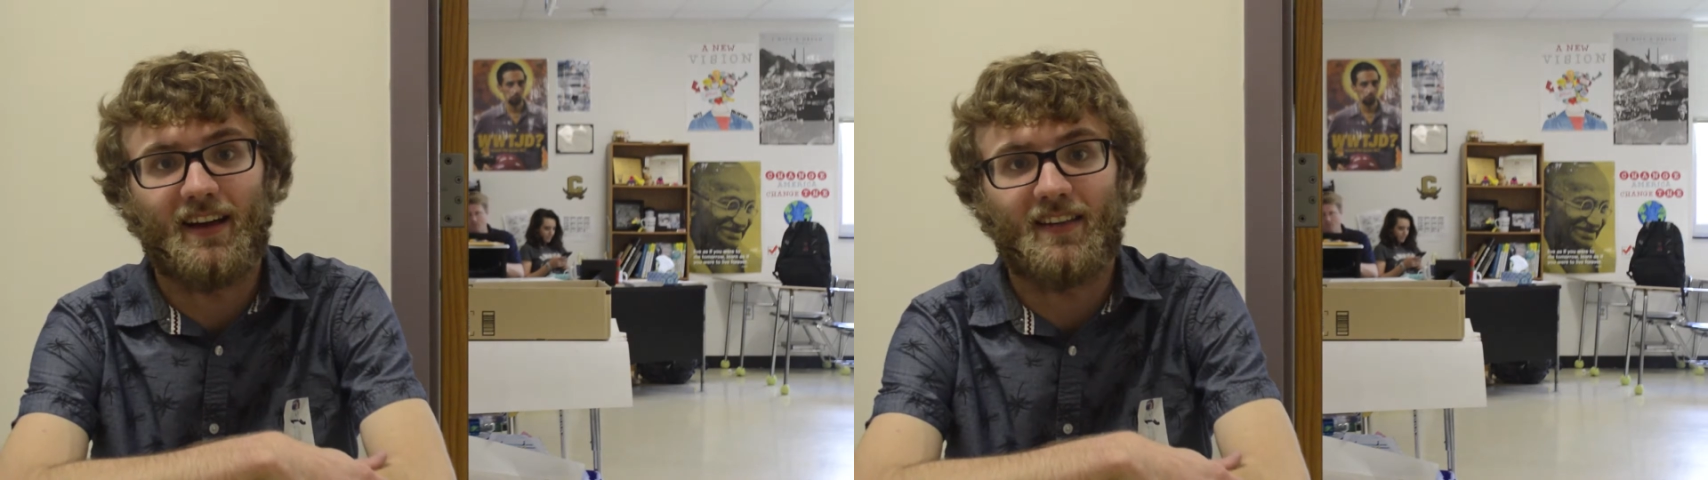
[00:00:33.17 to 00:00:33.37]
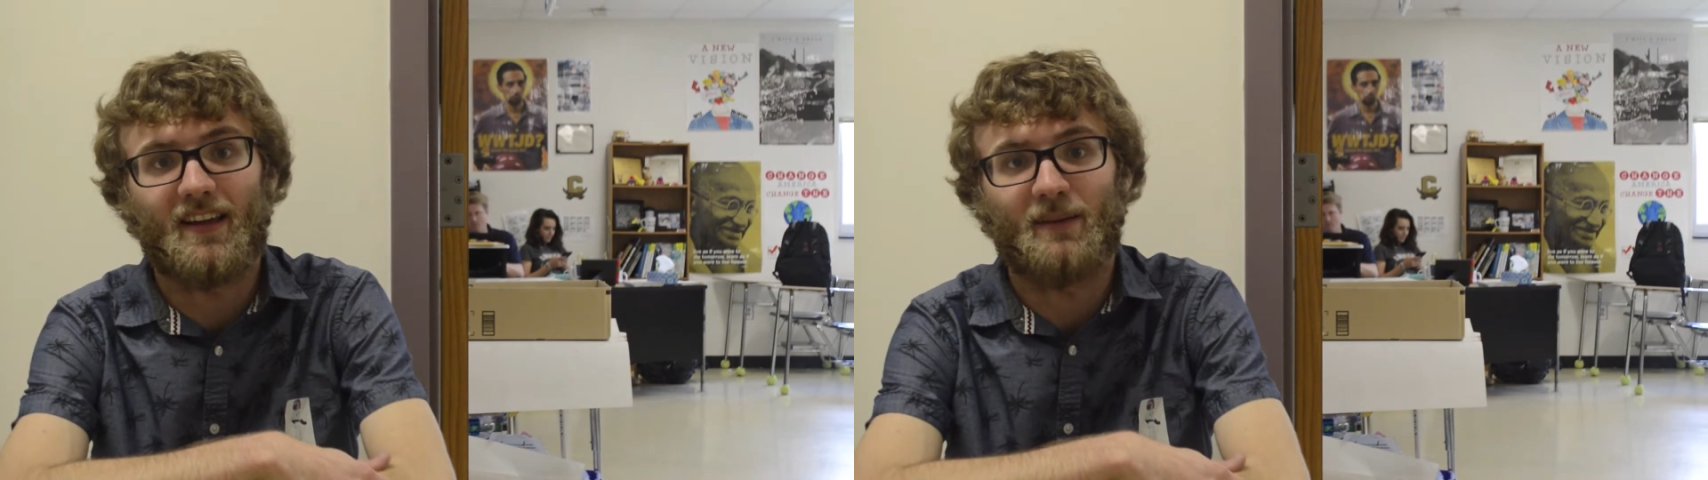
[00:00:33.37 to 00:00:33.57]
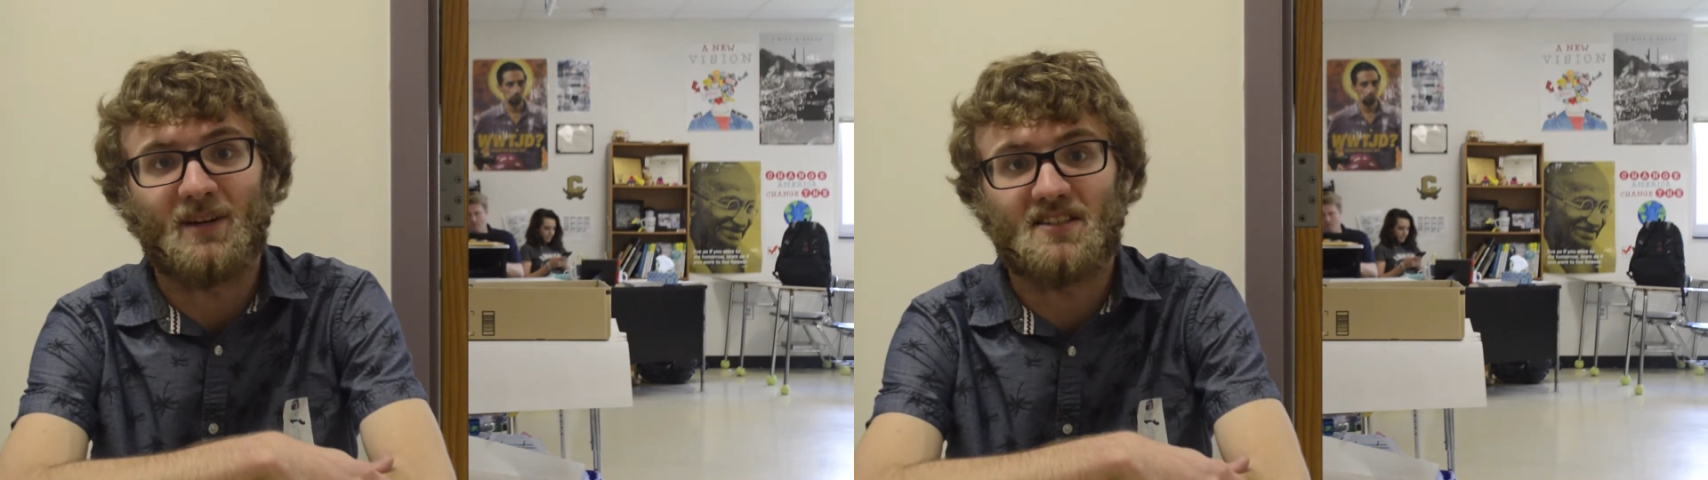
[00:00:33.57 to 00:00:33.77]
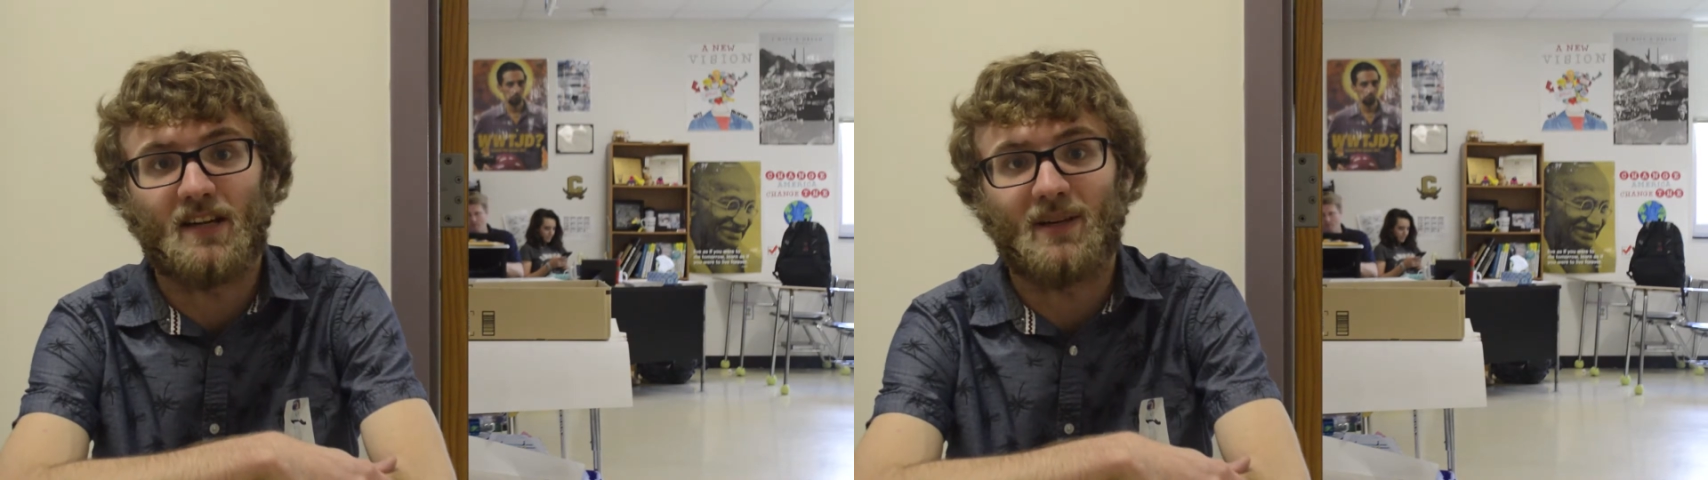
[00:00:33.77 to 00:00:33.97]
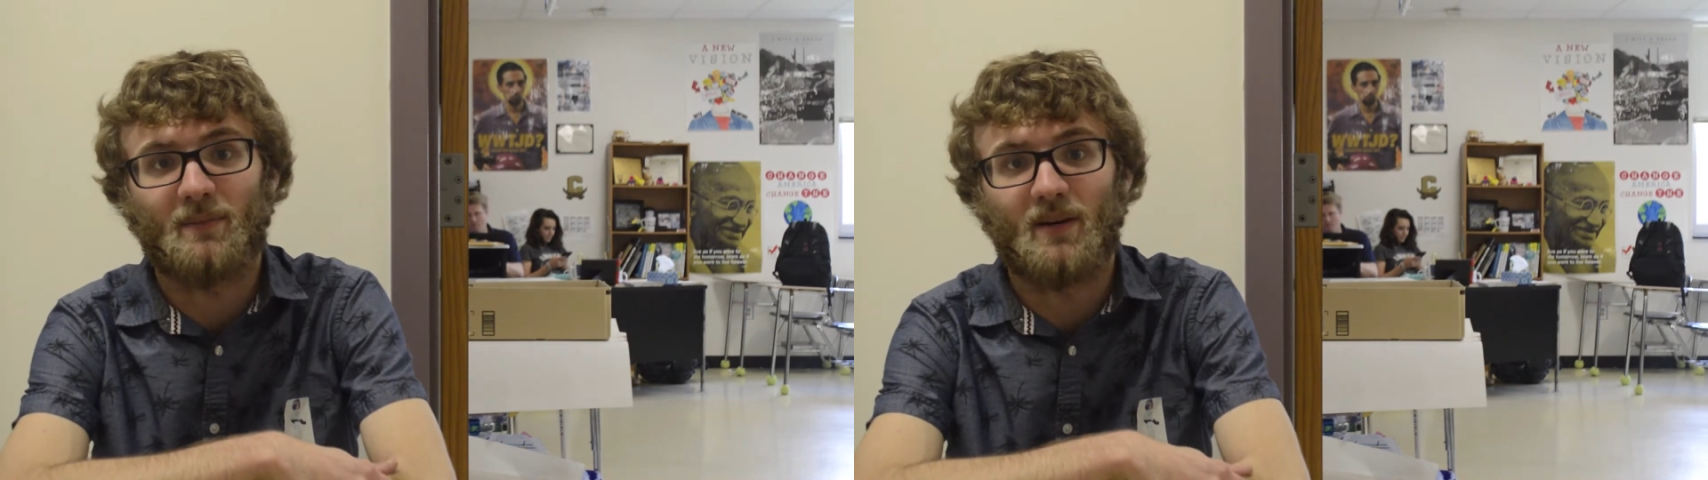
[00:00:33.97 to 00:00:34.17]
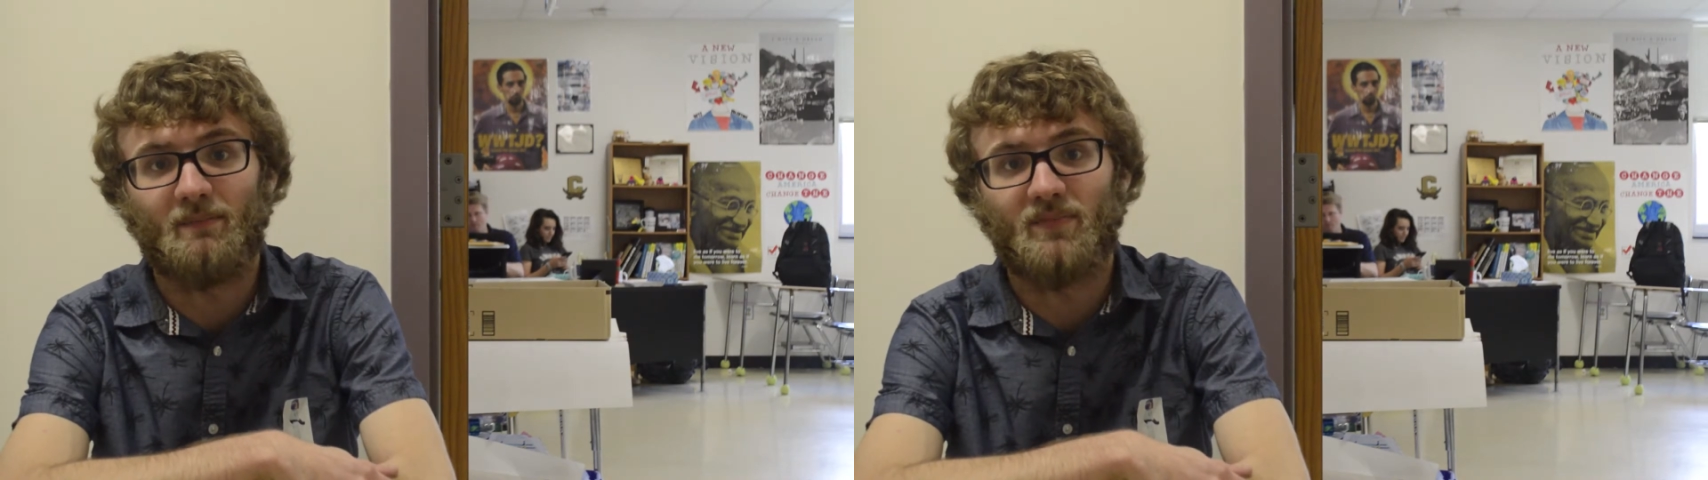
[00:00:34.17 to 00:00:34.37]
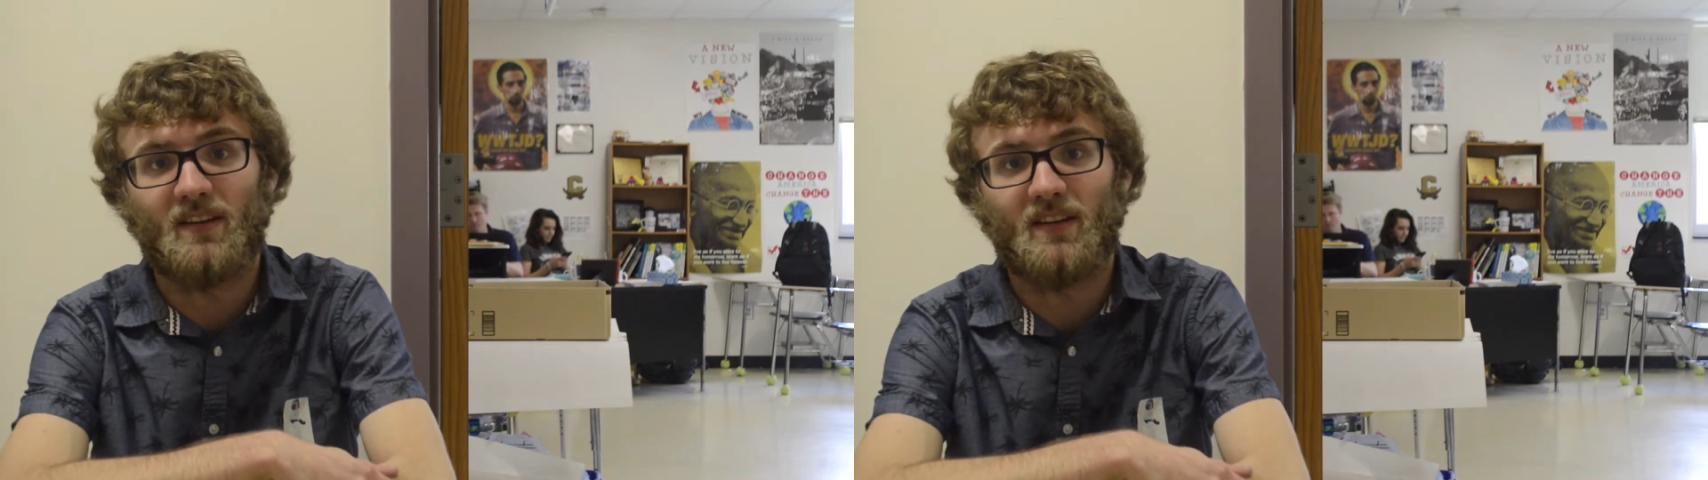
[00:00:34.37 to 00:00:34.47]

had to get my stomach pumped.